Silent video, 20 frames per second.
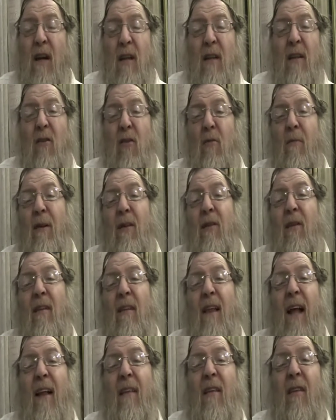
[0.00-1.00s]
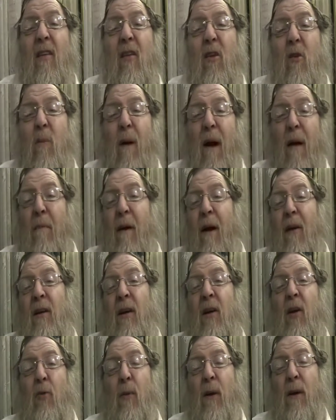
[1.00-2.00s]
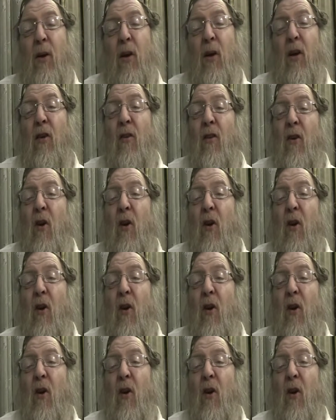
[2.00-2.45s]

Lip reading: You must understand, this is quite about nearly 20 years